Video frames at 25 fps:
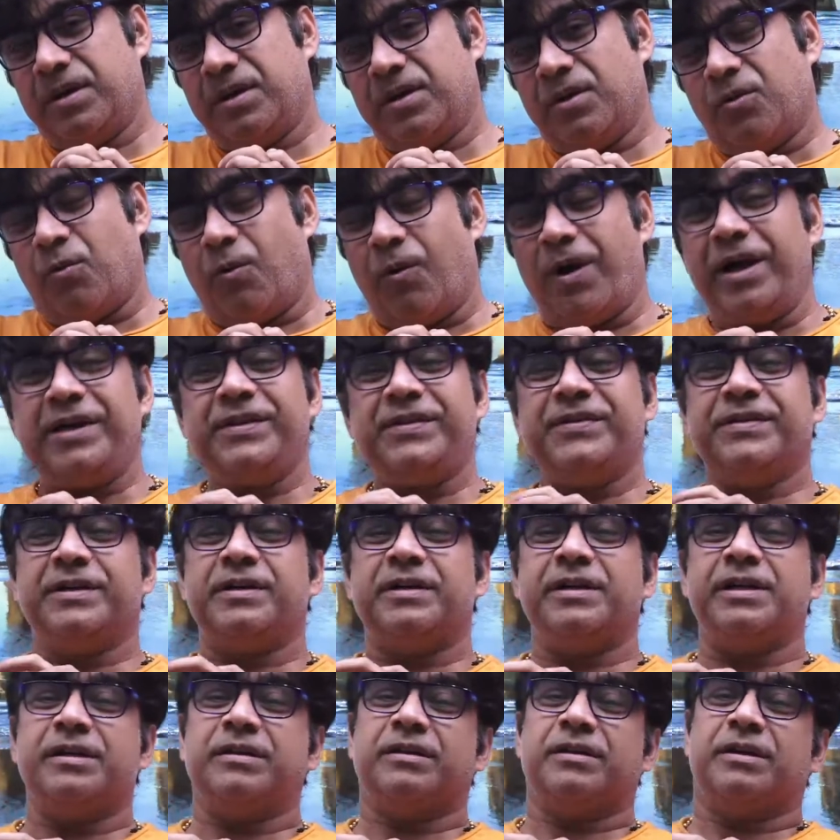Why
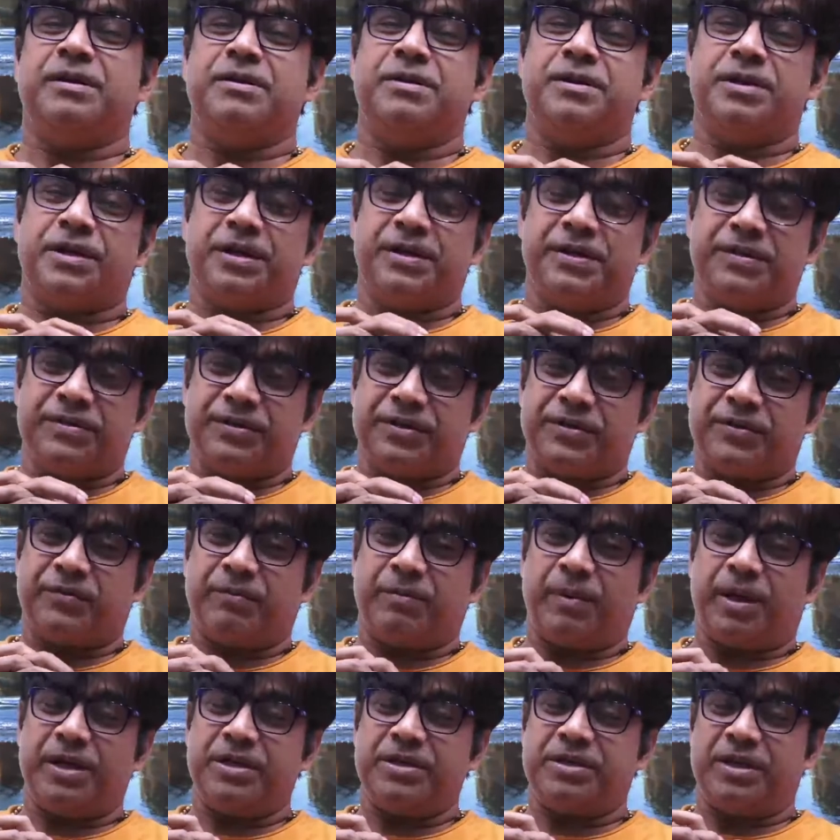certain countries,
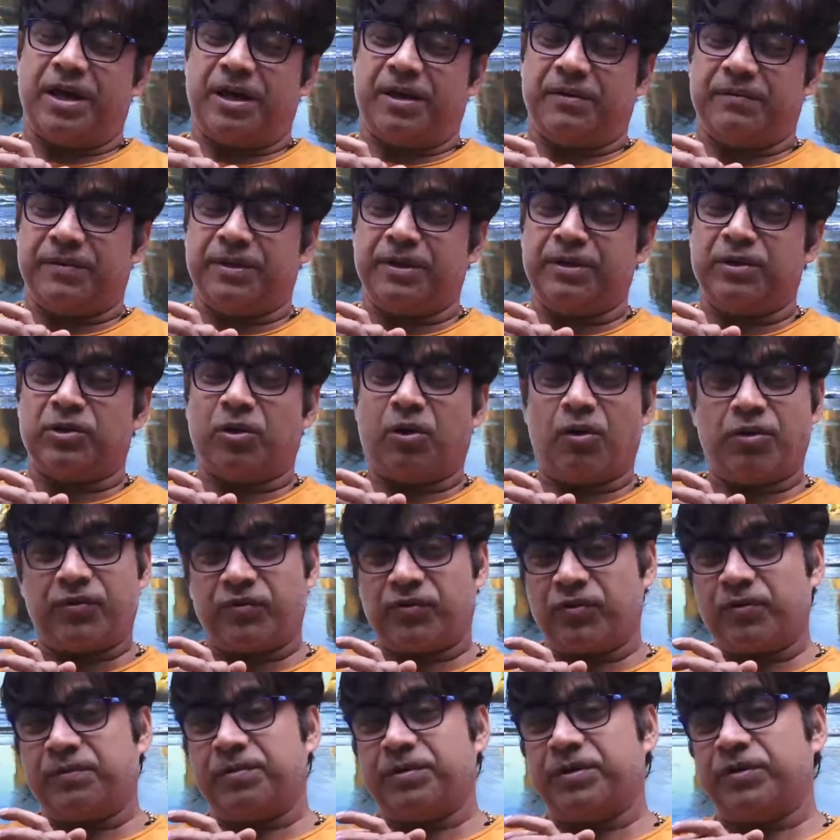despite having
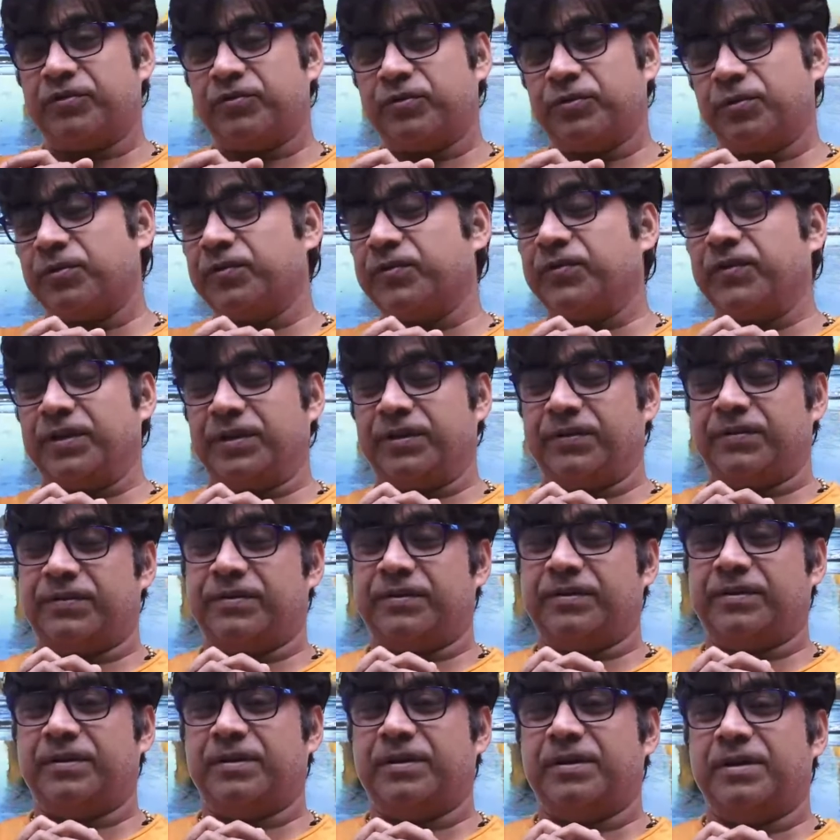lots of
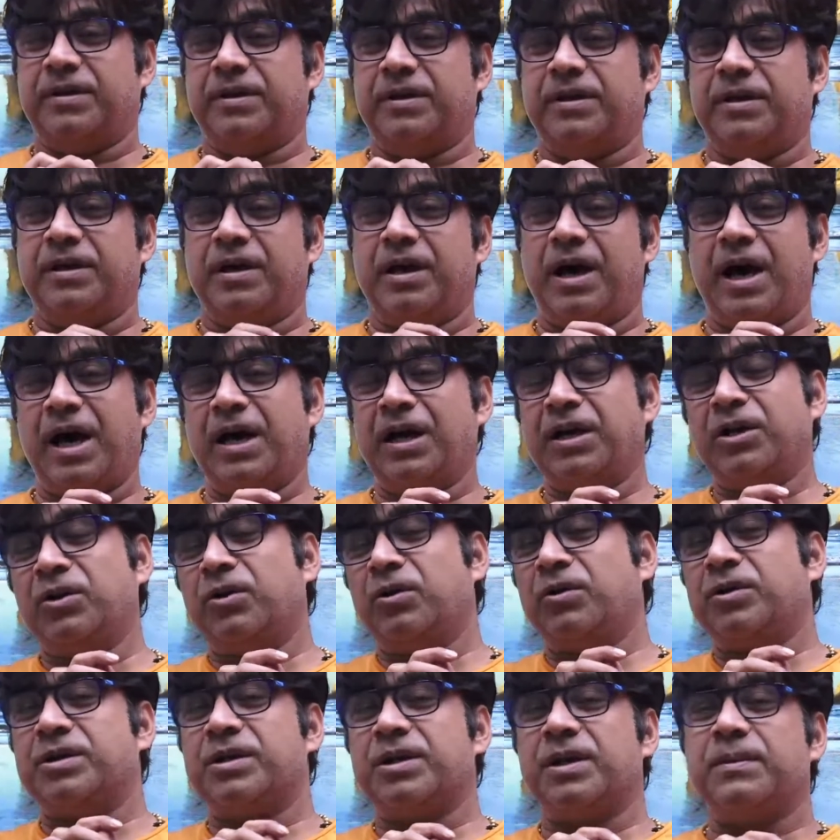resources, are
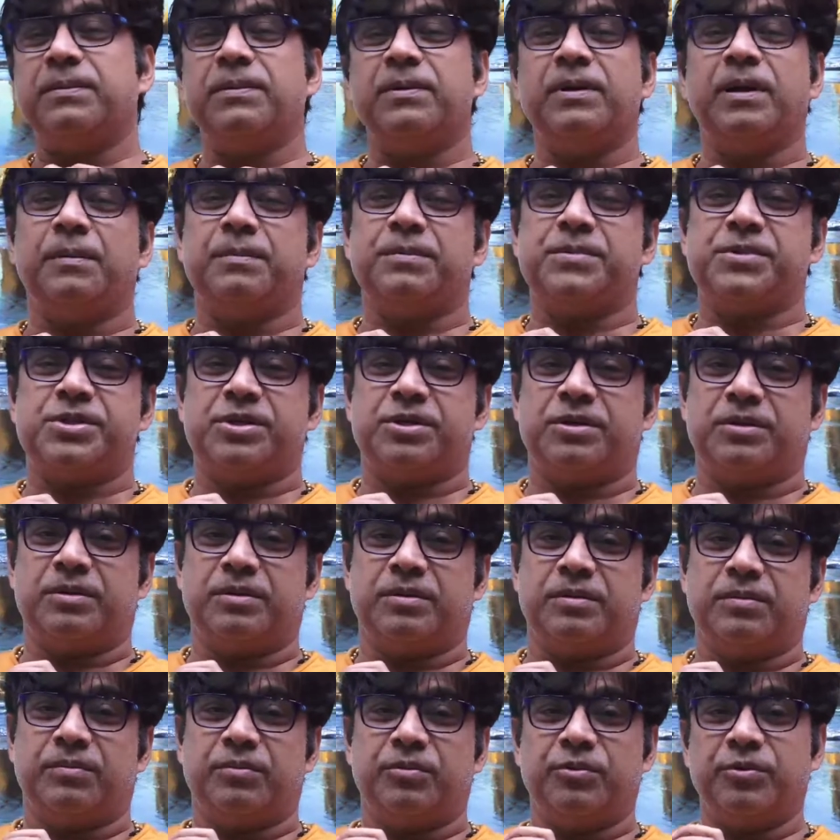not developed,
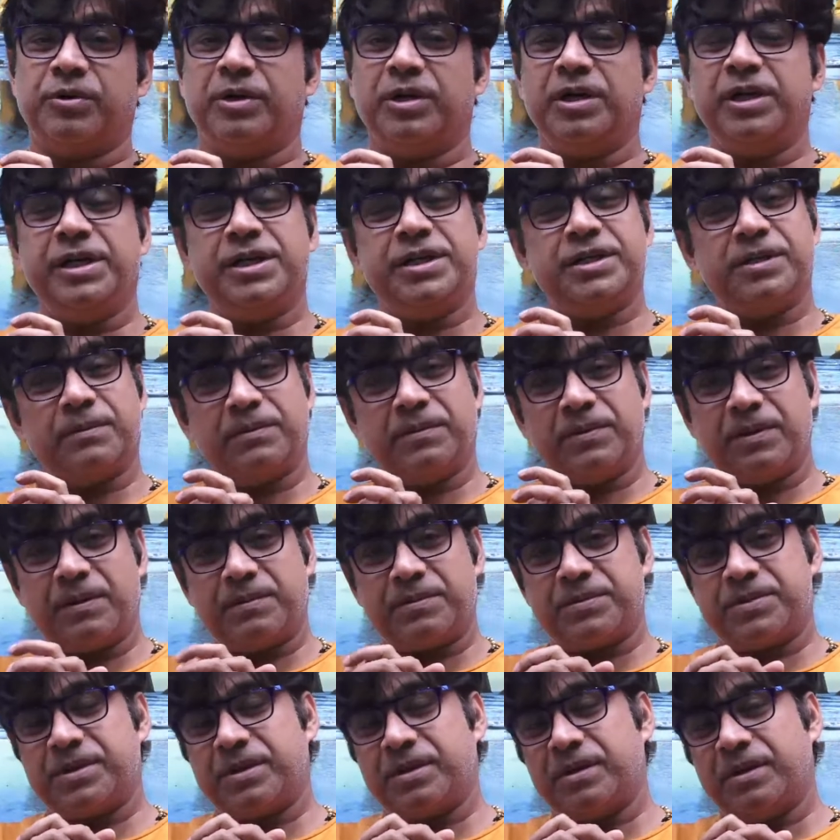poorly
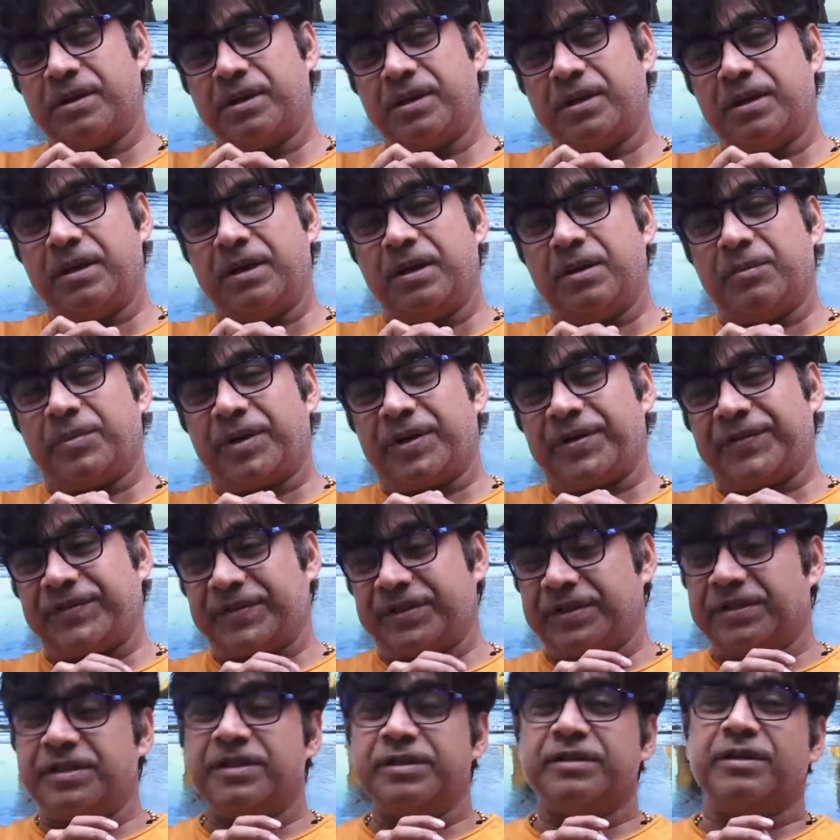developed? But
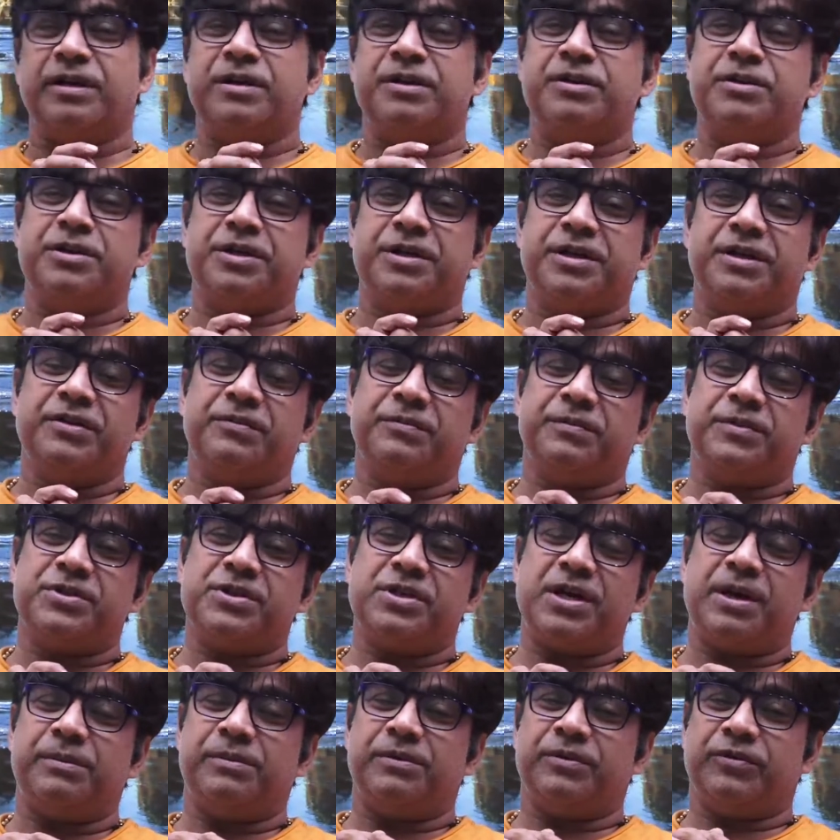certain countries which
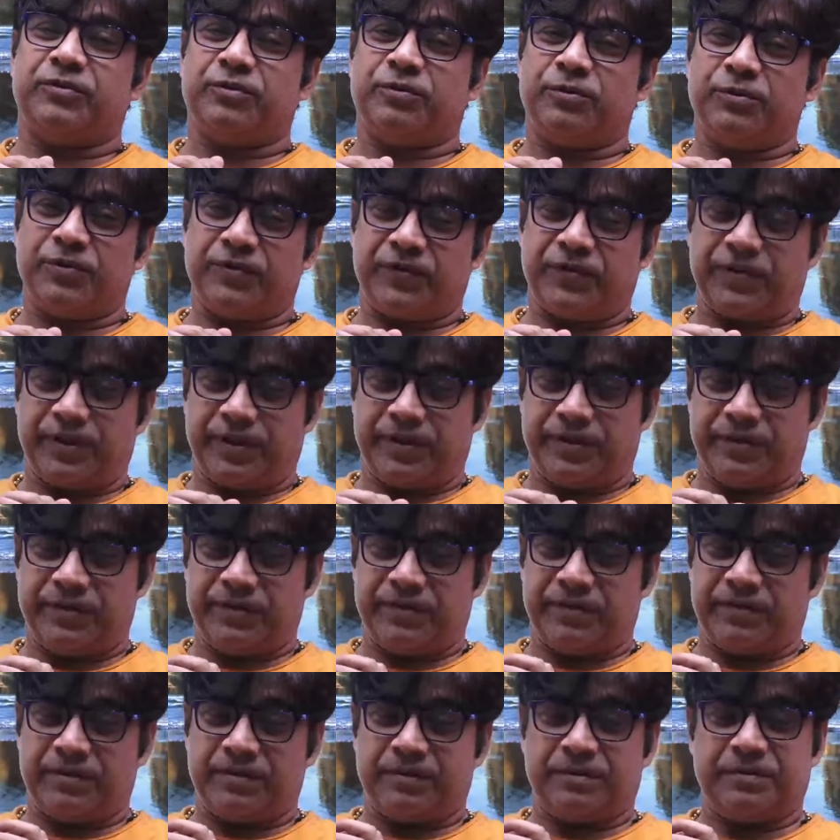have
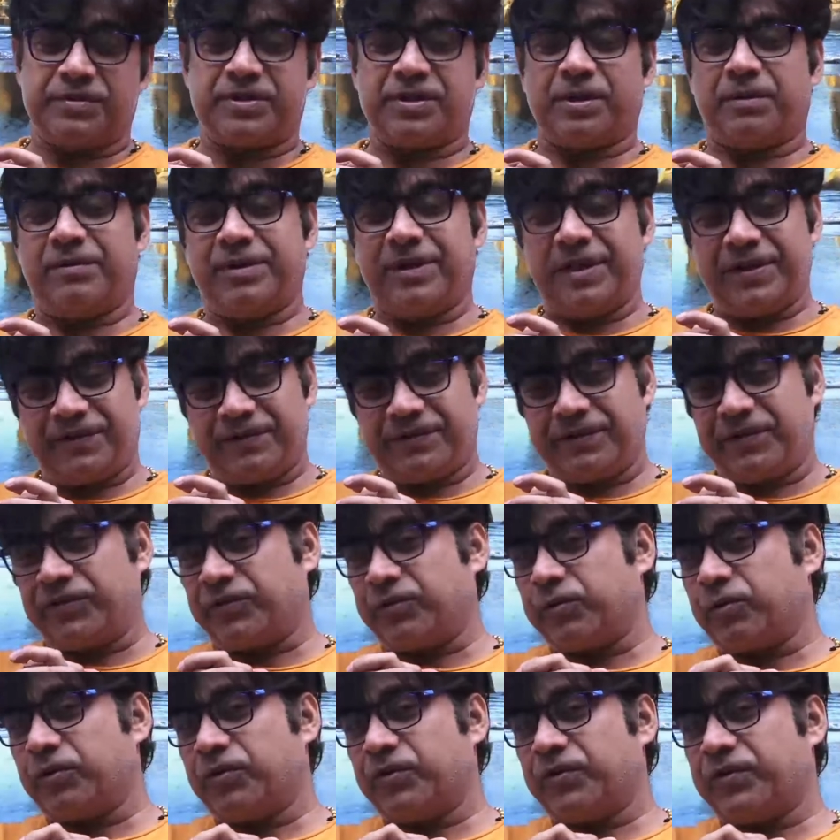resources, which have less
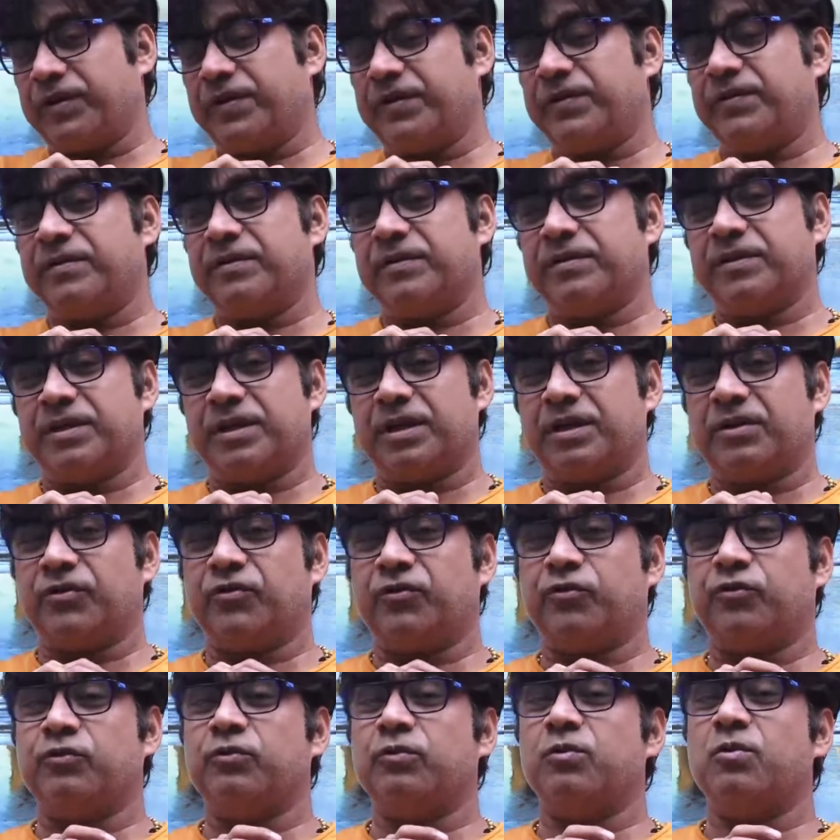resources, they are
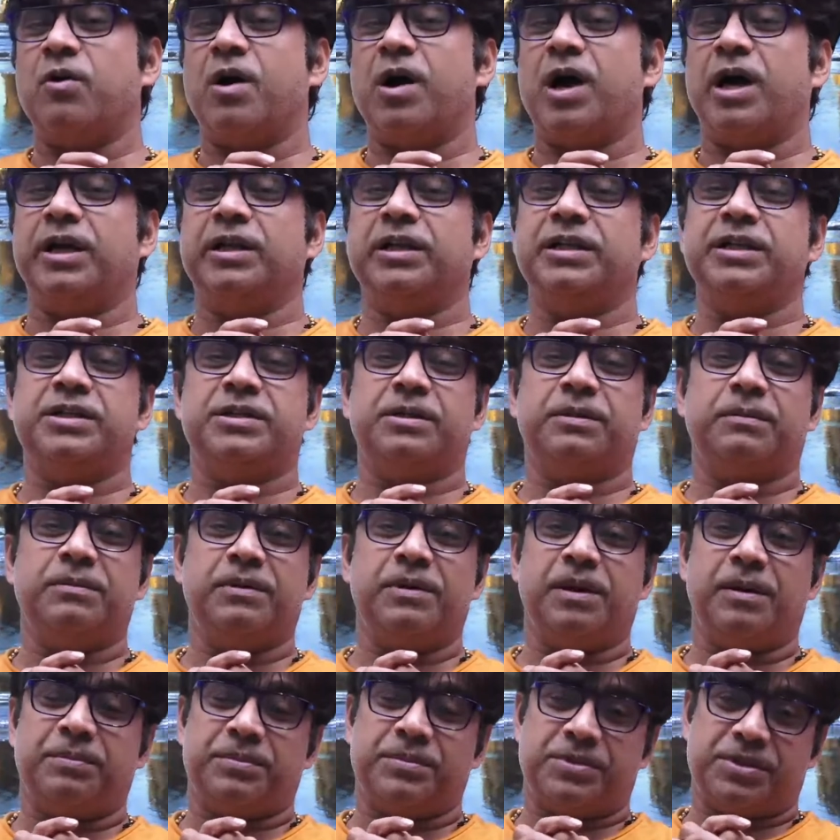so highly
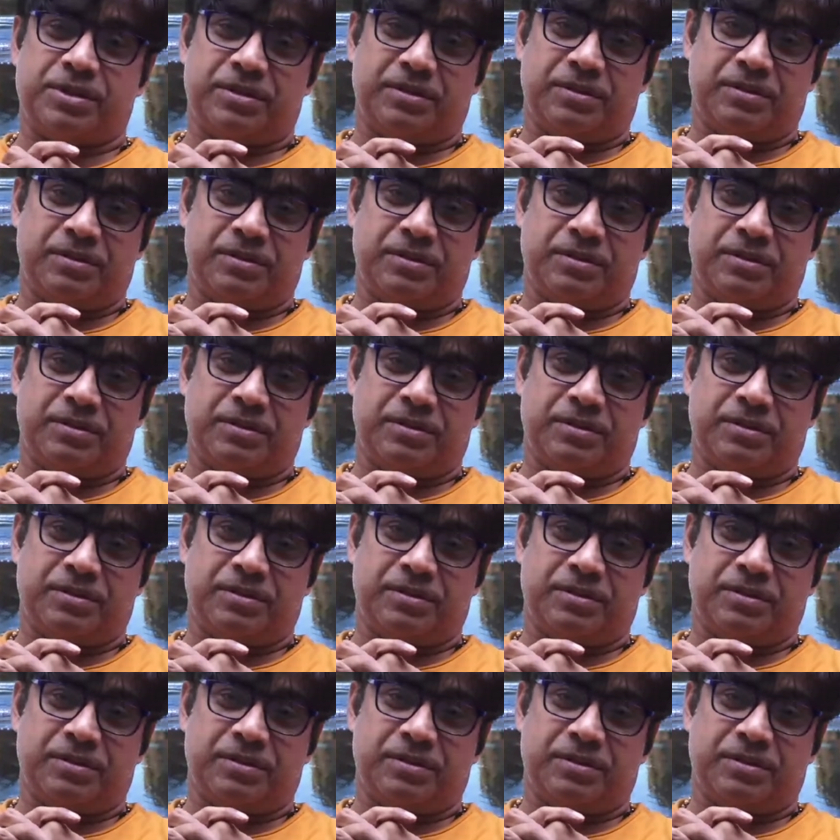developed.